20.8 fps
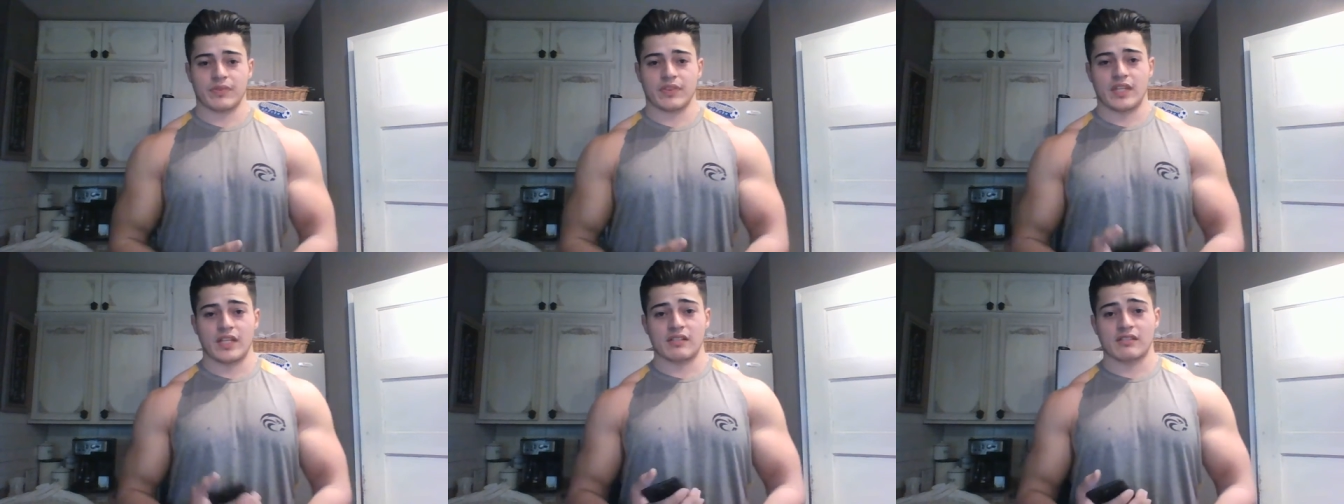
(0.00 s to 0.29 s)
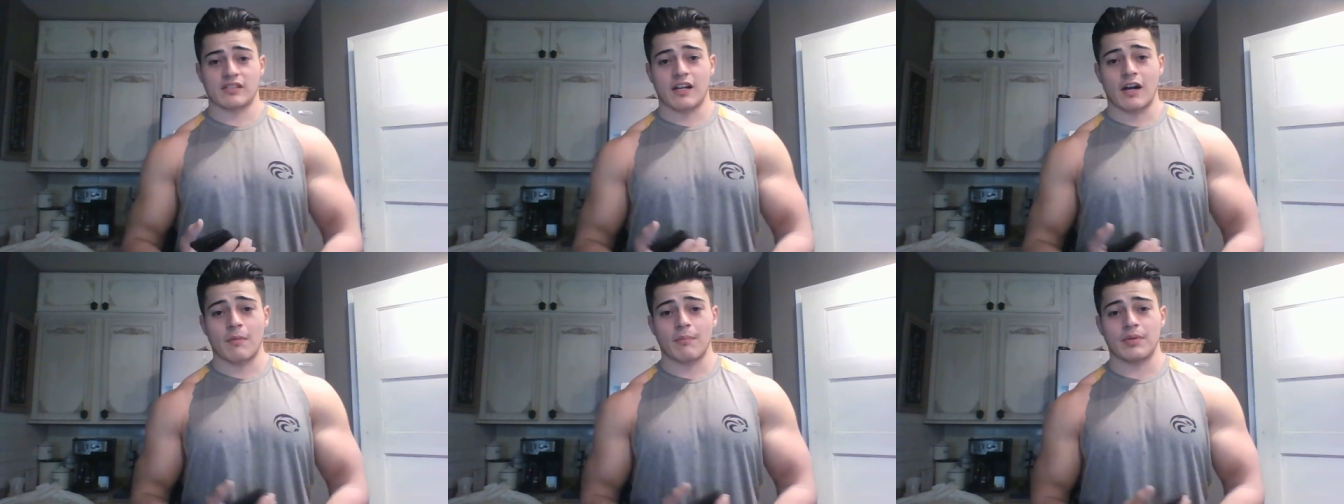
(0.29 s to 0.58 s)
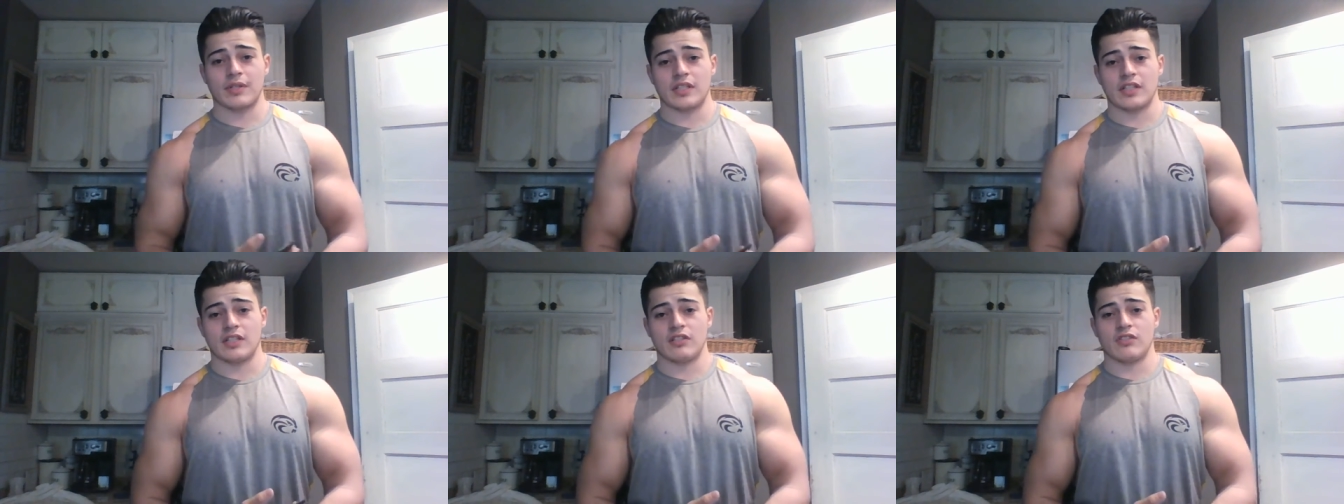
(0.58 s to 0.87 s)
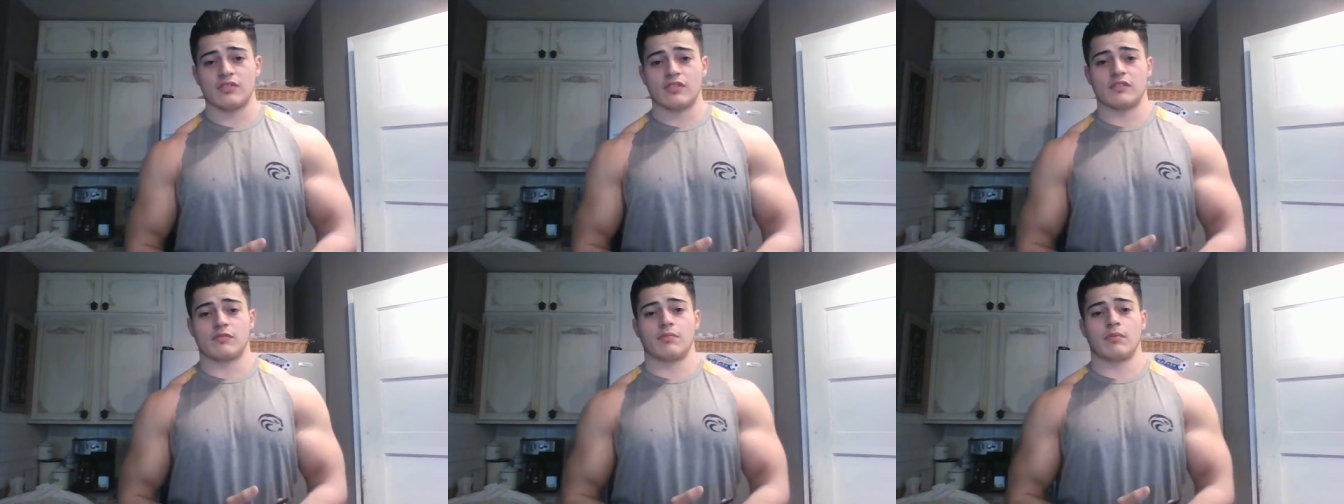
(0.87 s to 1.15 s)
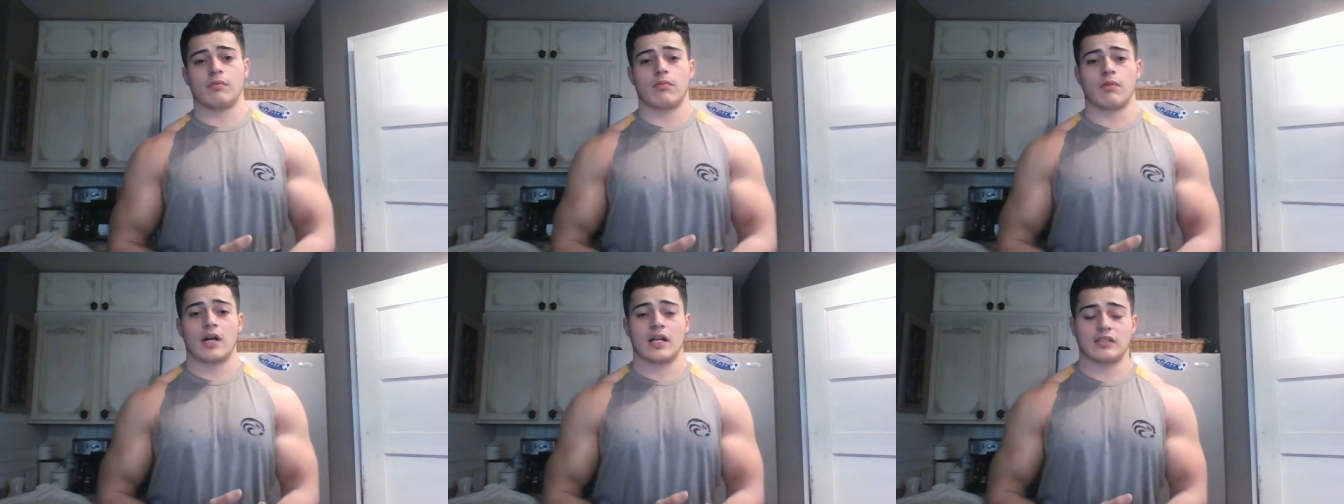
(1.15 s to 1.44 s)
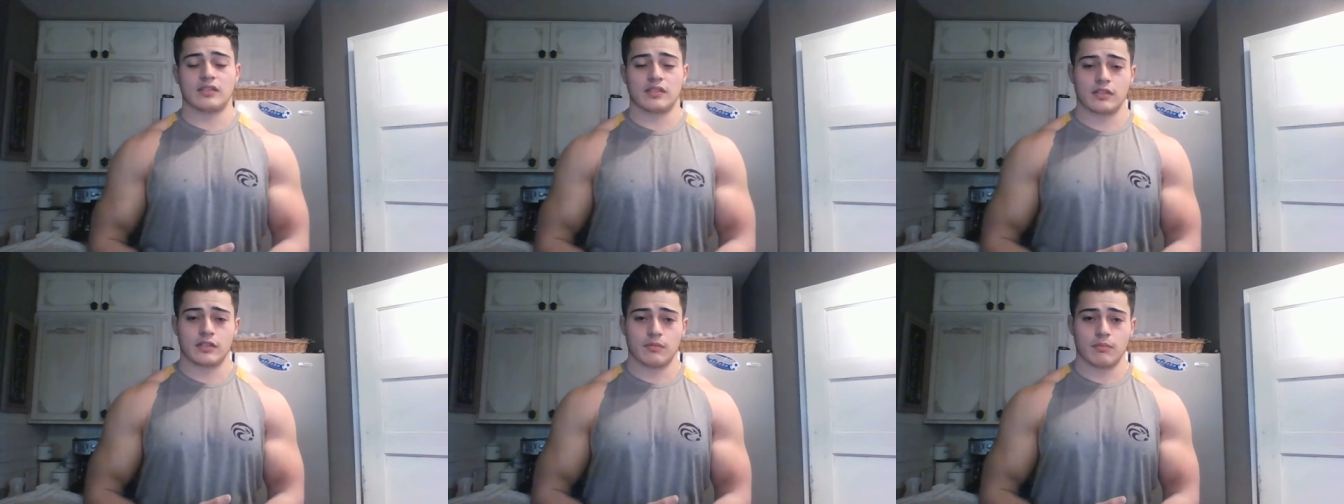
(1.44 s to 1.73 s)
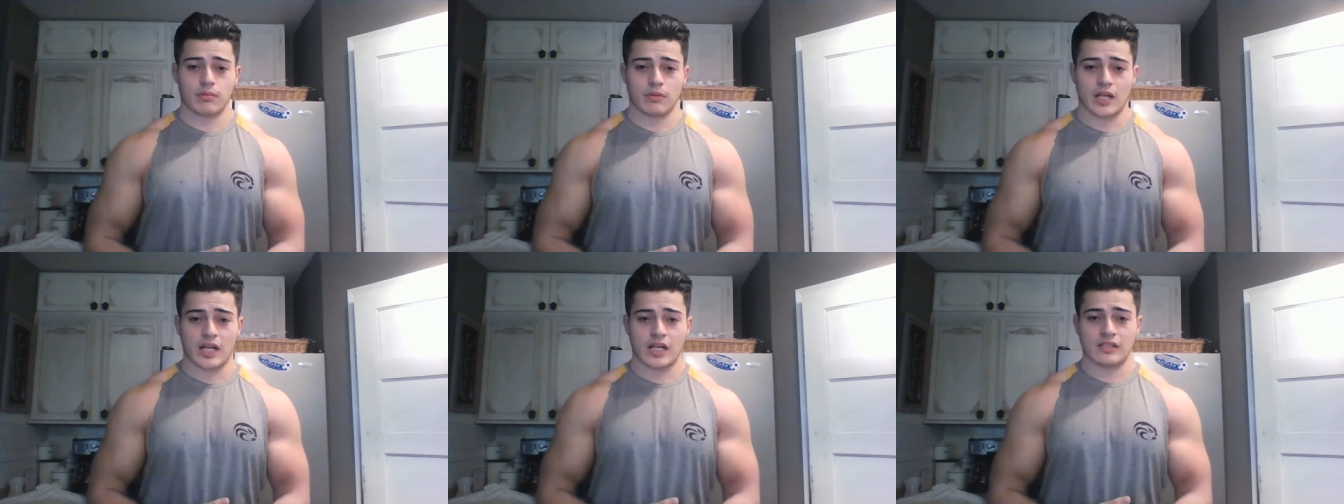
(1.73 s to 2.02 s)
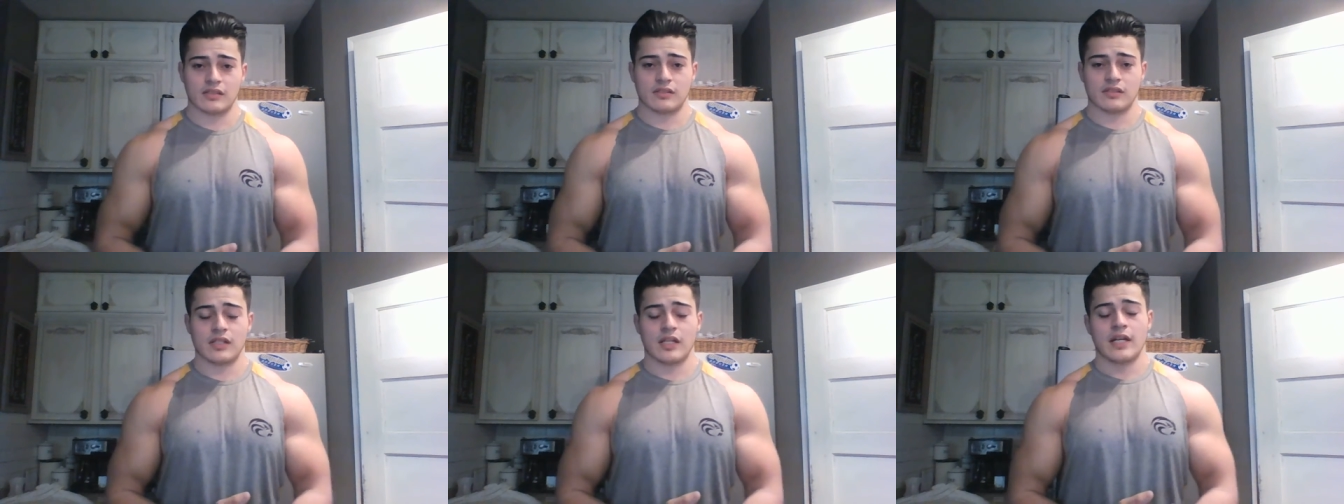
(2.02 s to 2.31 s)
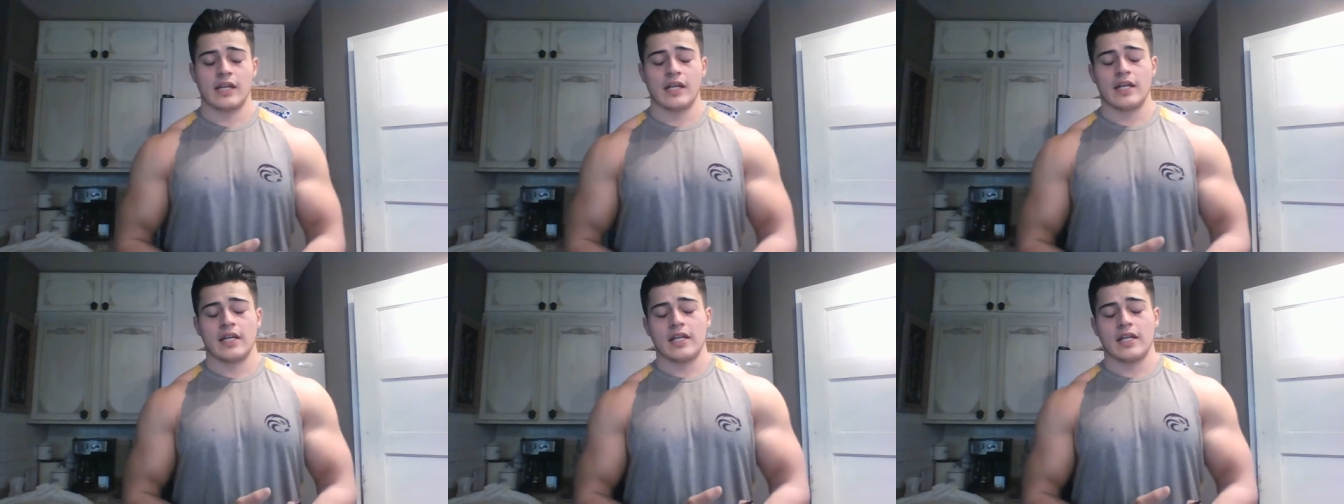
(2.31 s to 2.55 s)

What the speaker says: this company uses proprietary blends